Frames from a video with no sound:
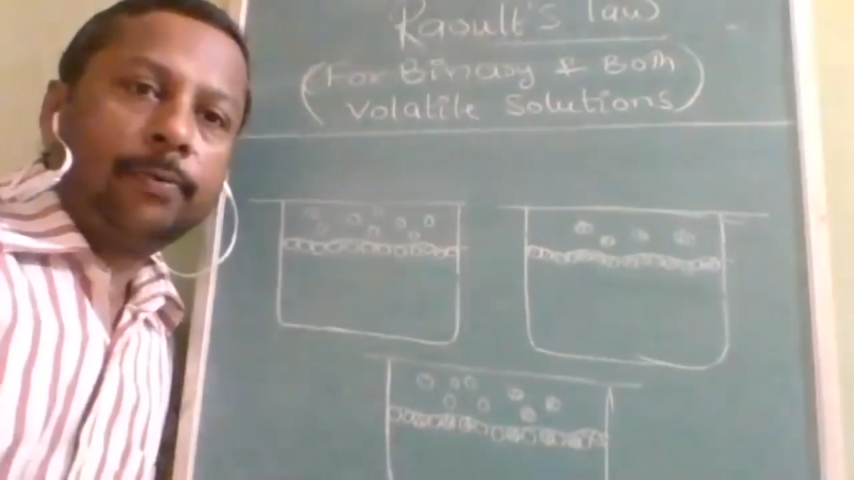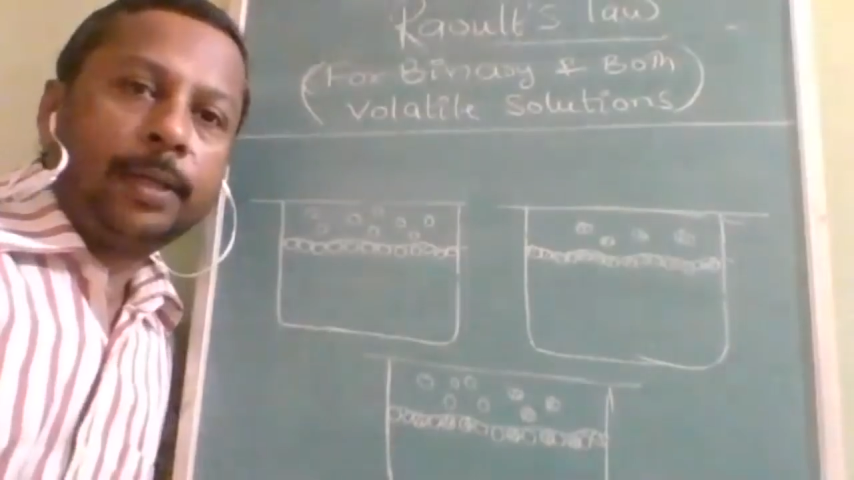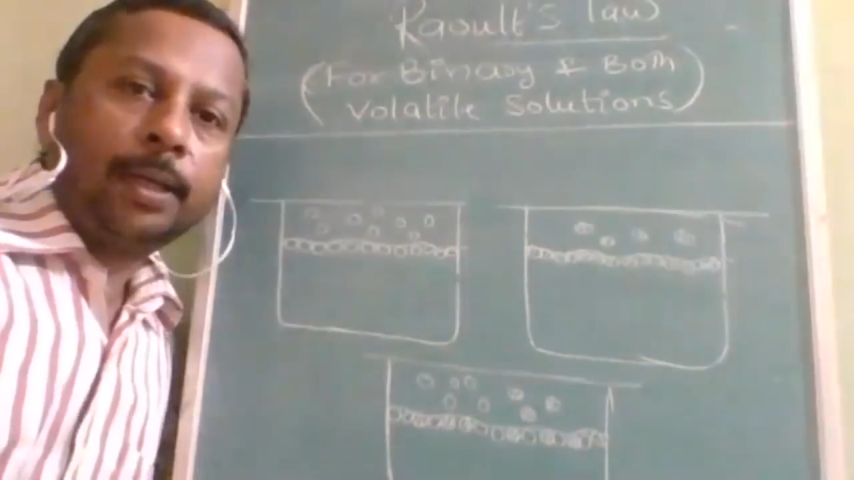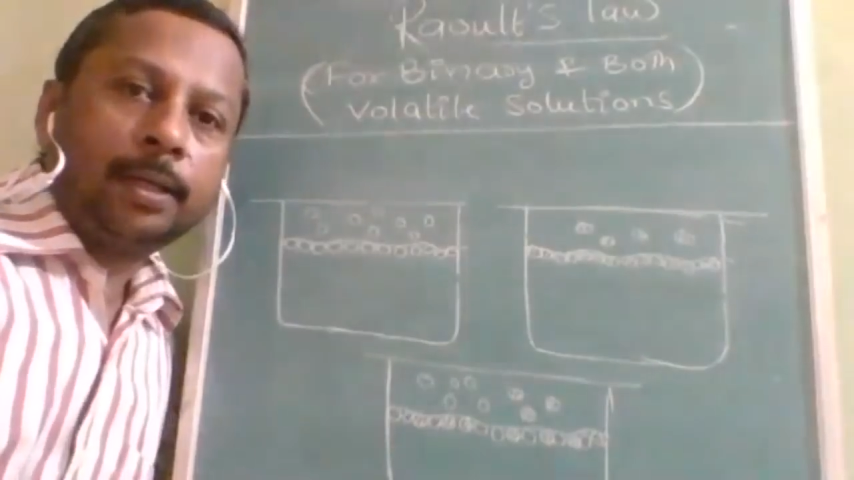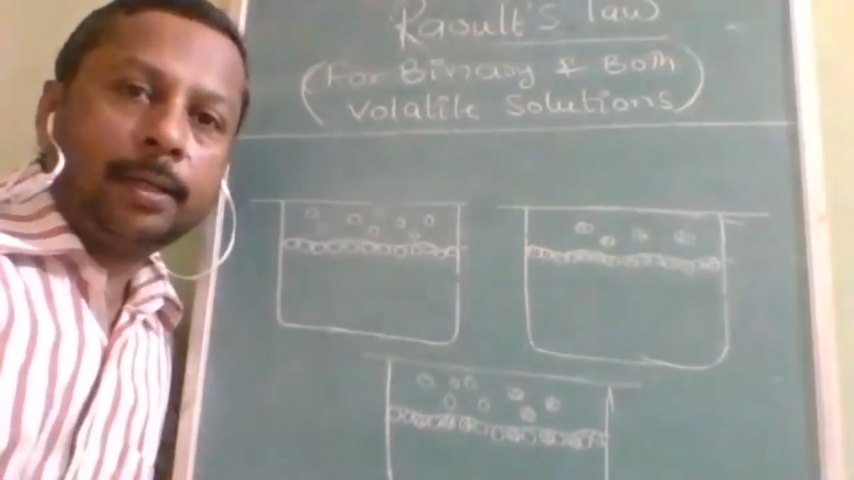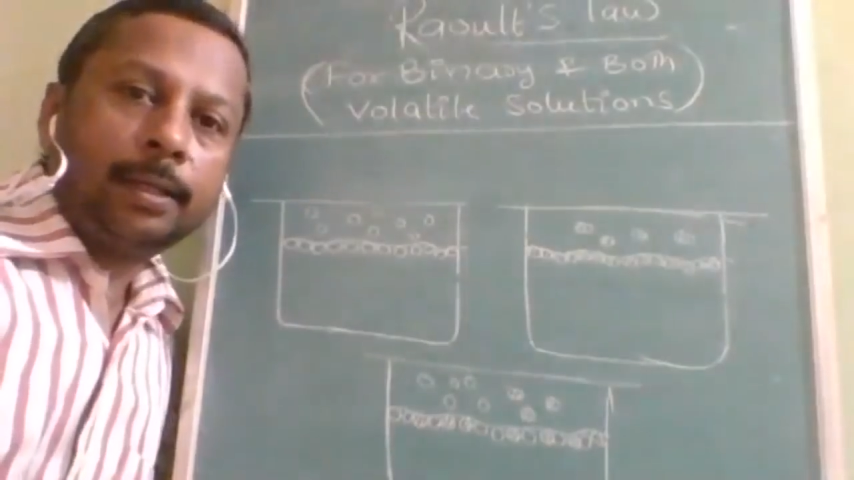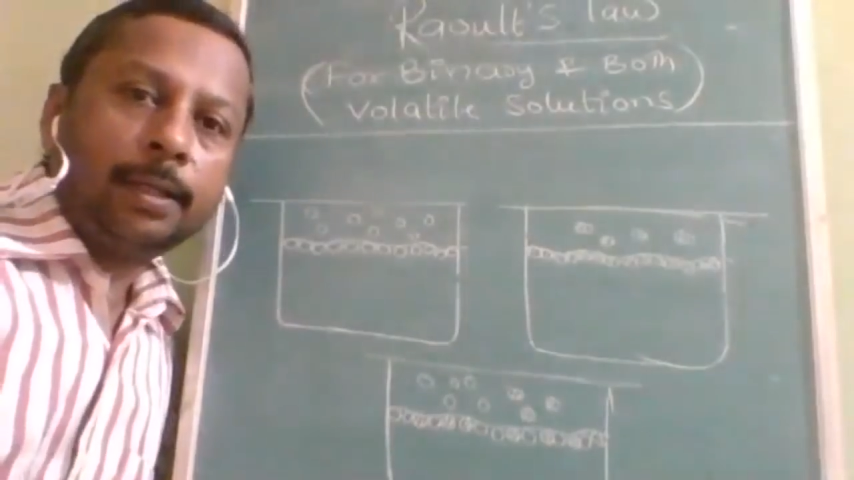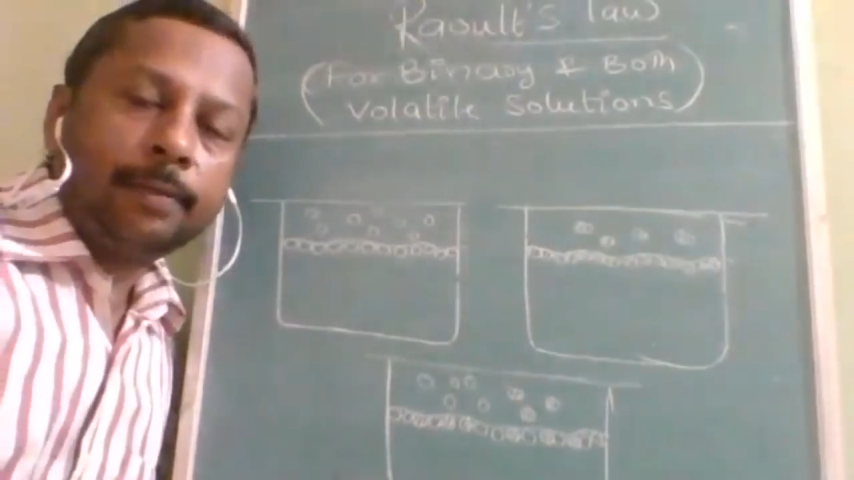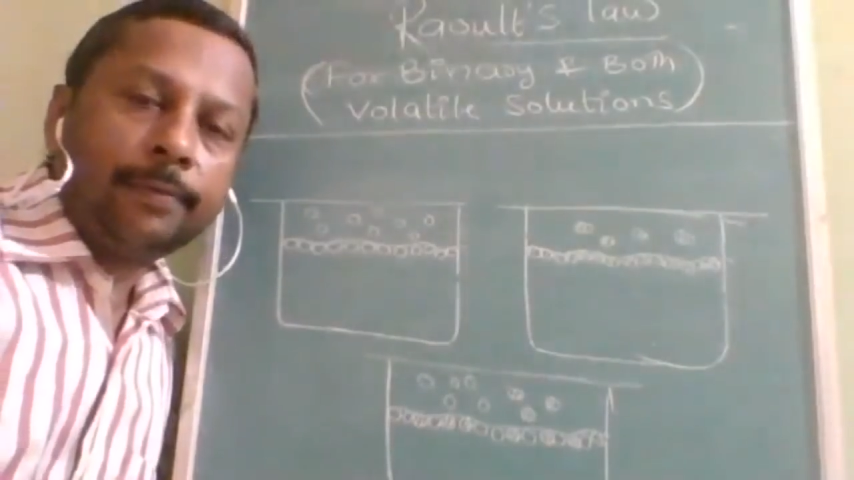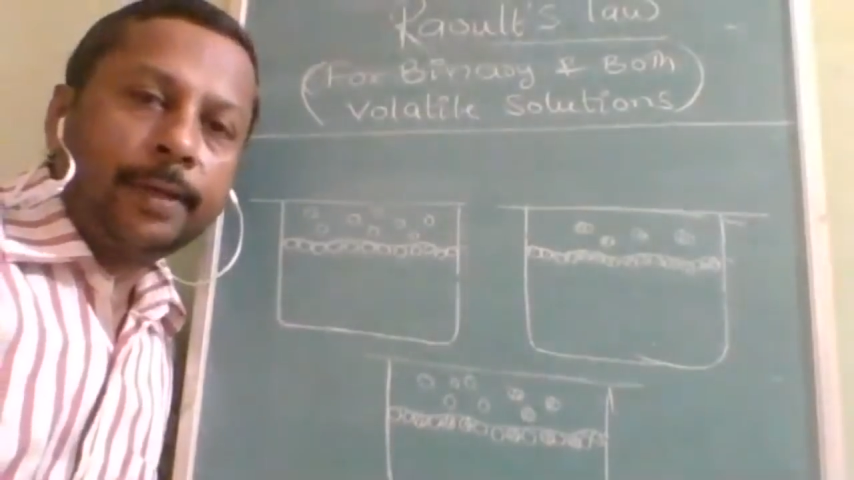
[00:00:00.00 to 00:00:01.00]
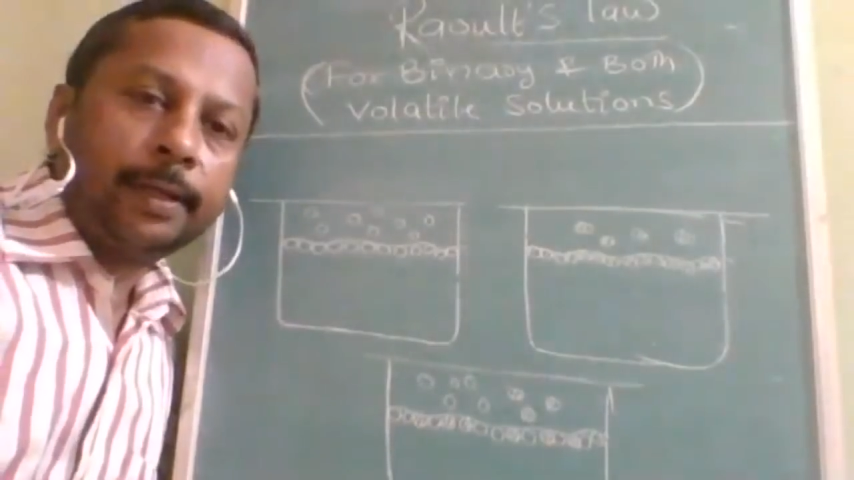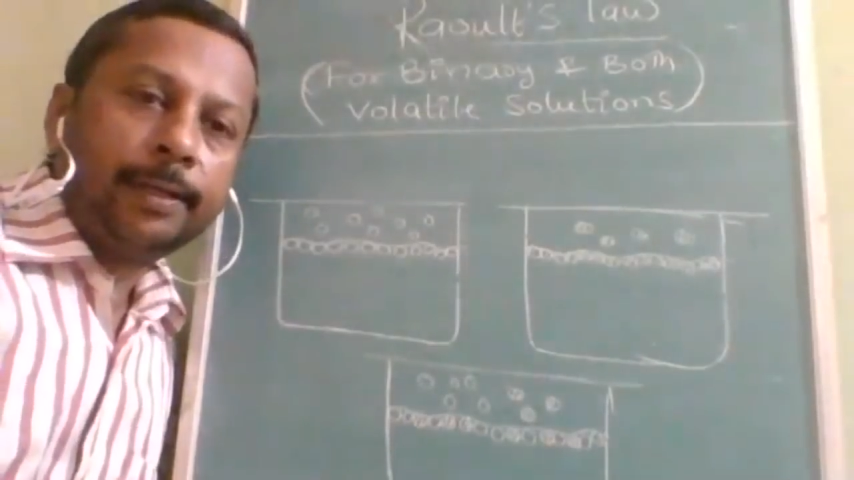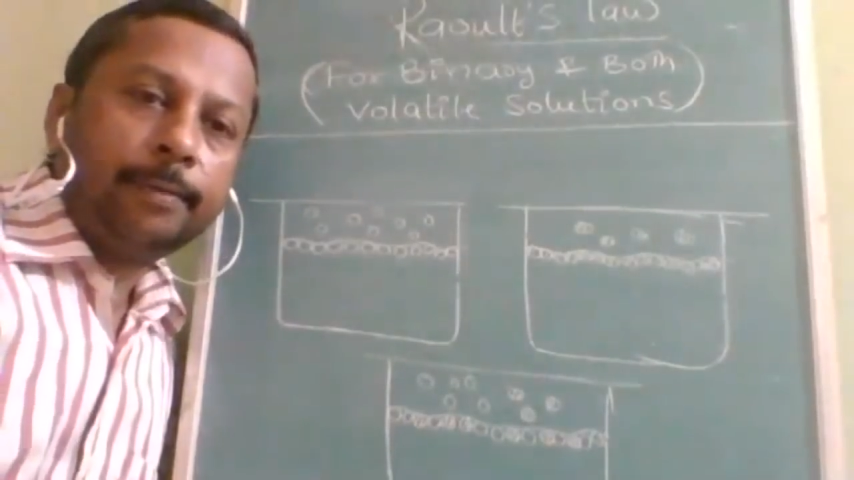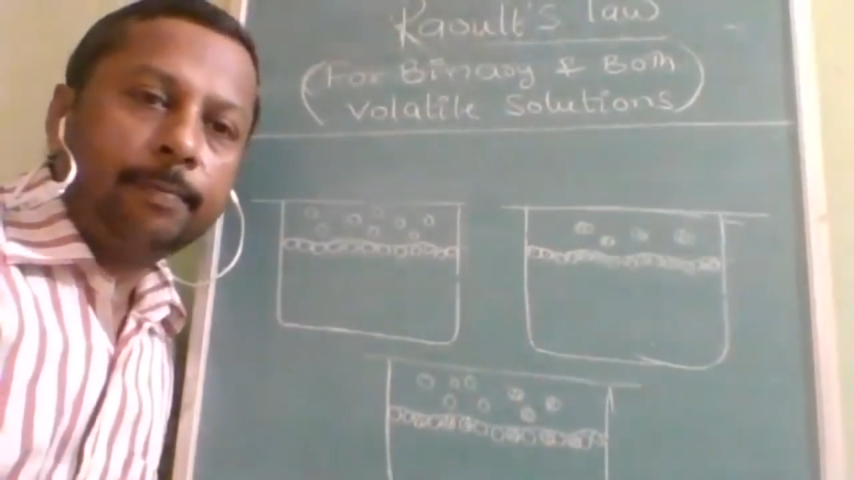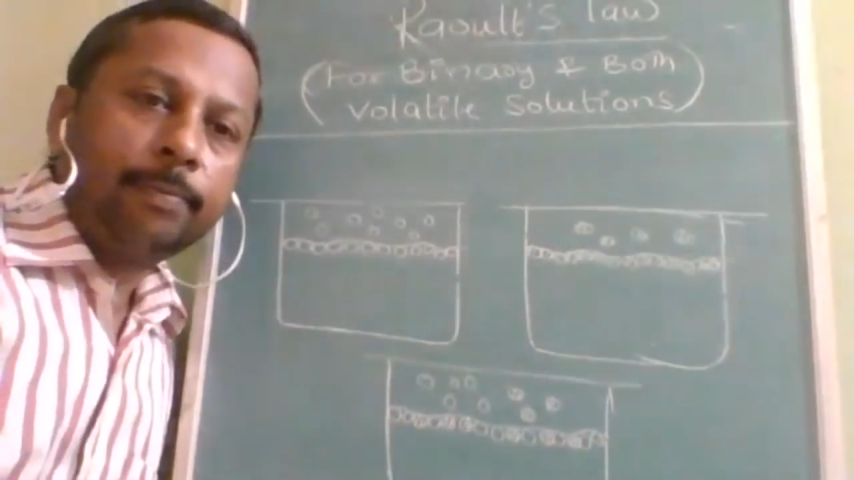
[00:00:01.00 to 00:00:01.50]
we are in the very
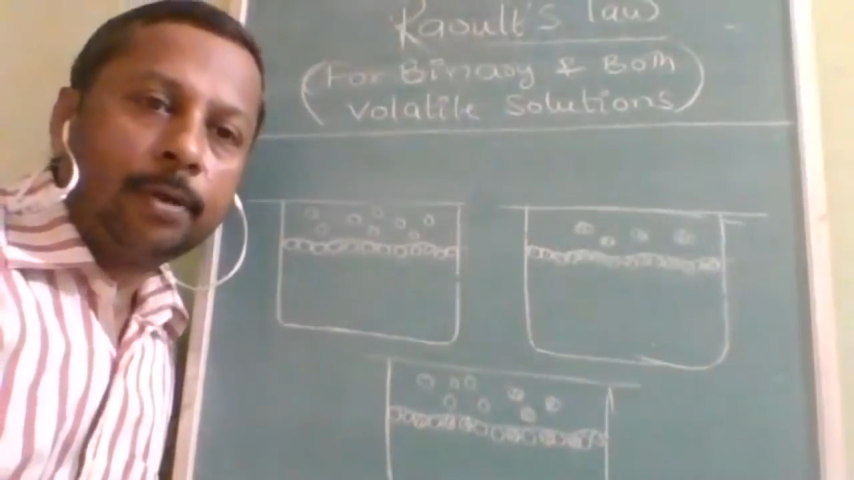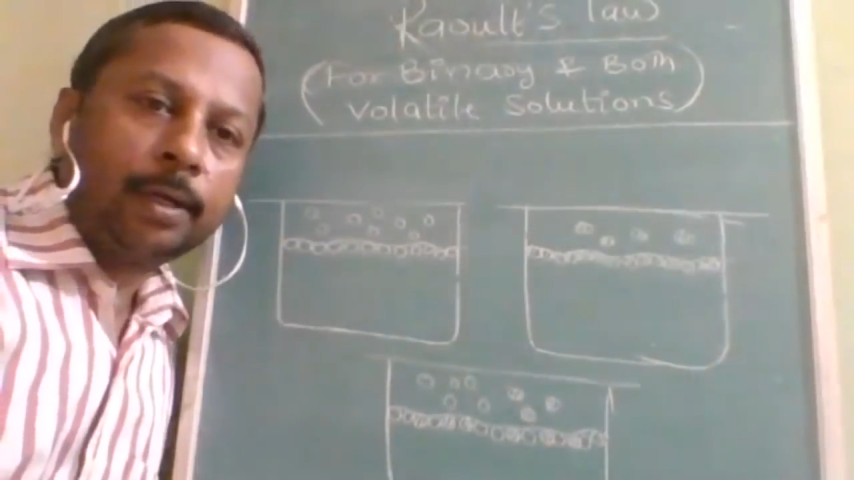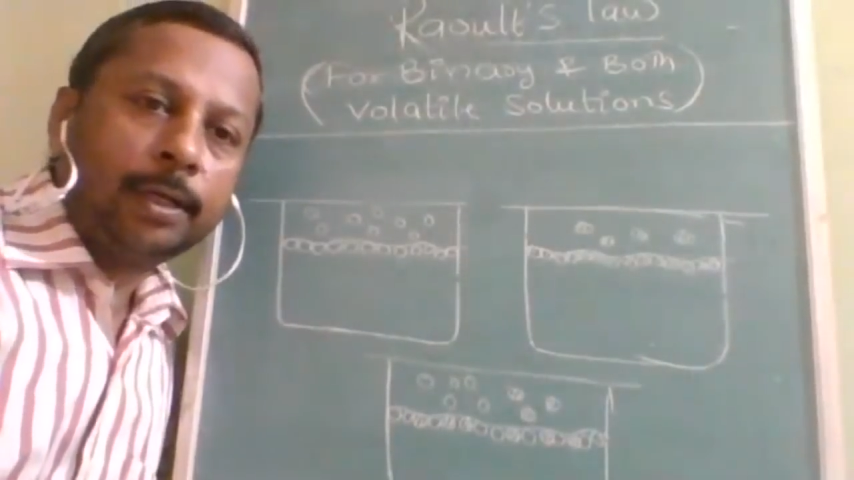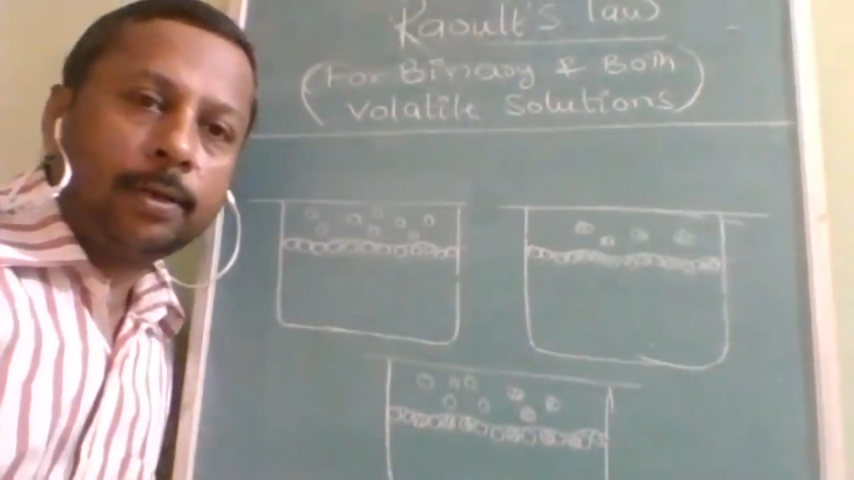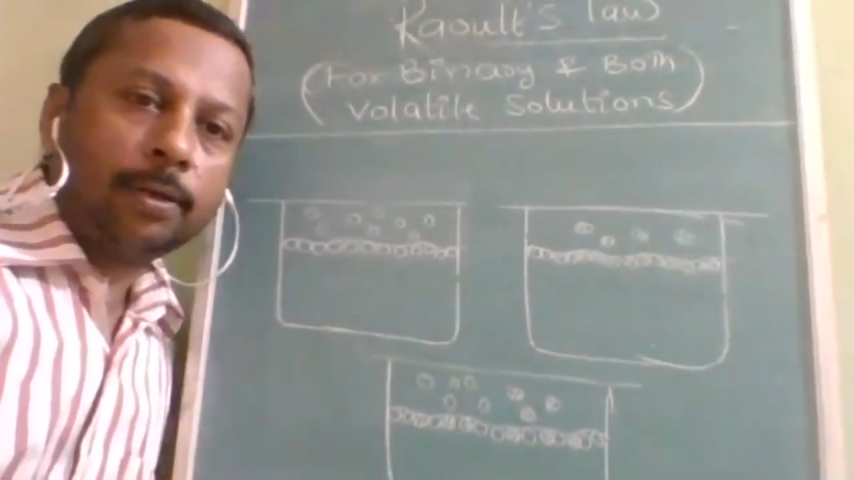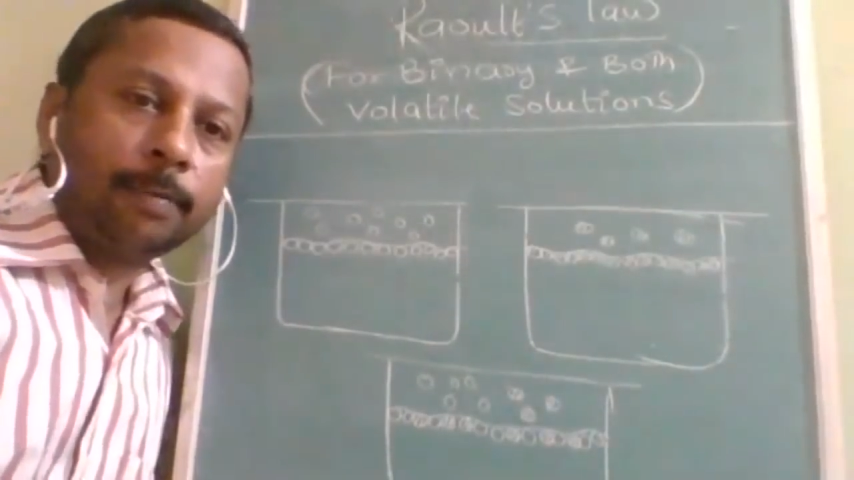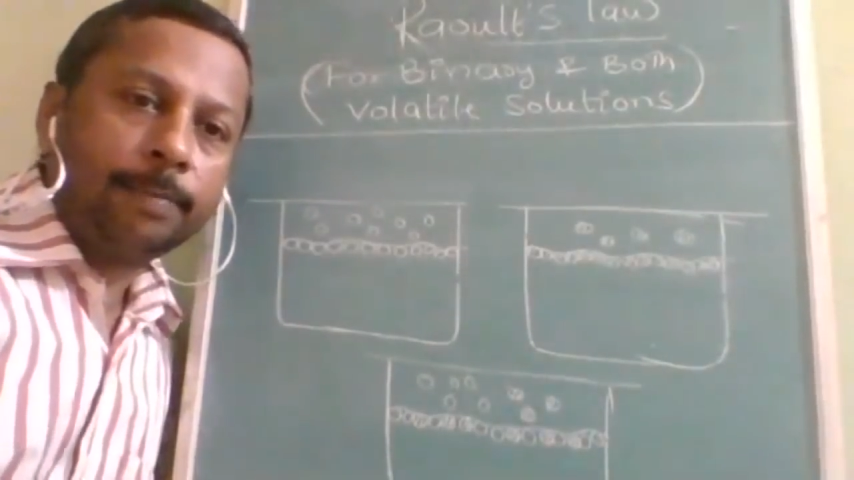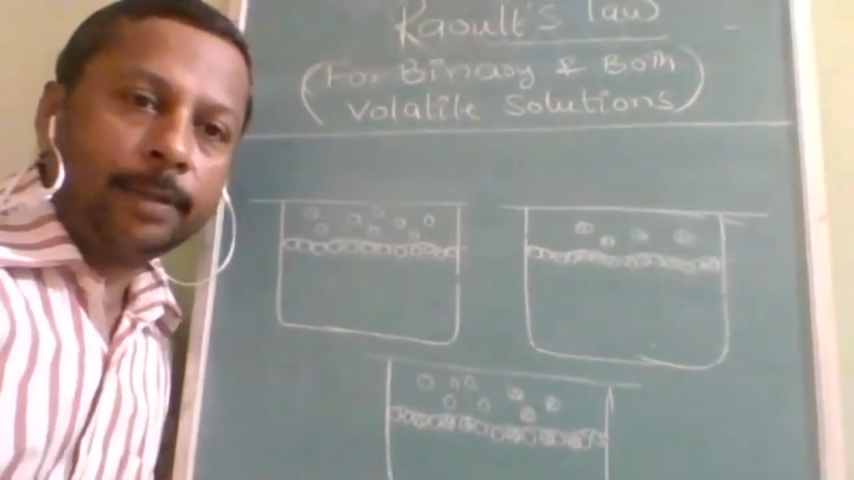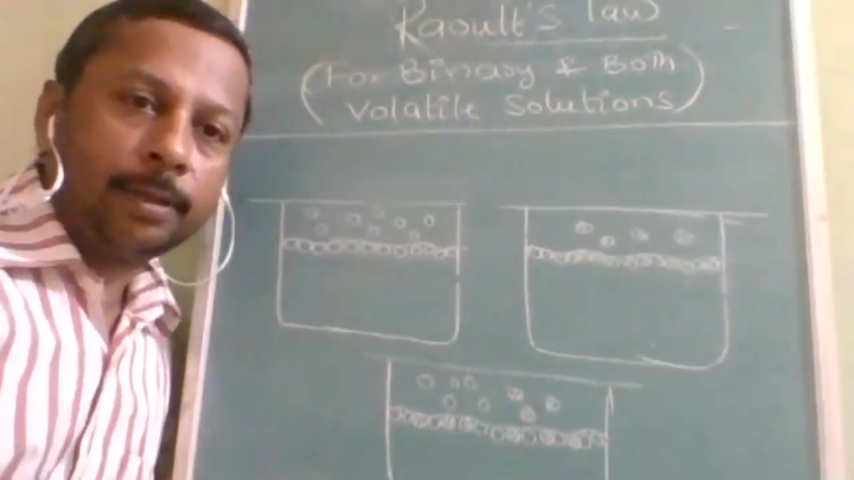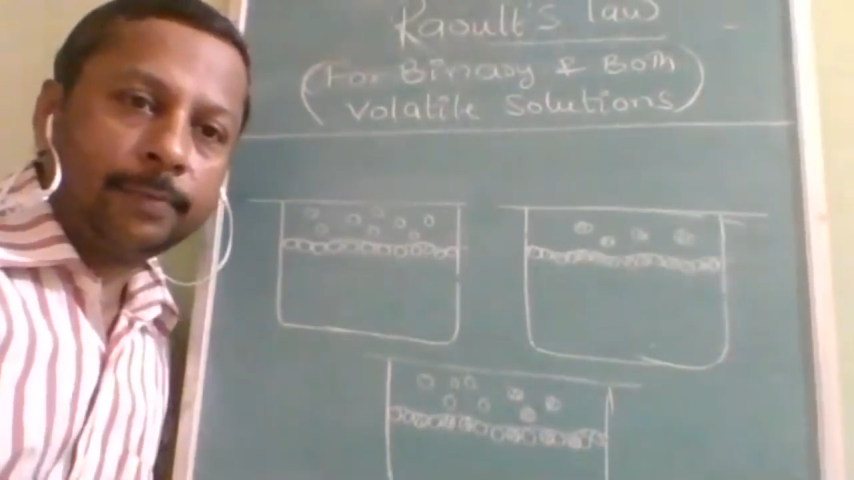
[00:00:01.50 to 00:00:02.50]
important topic of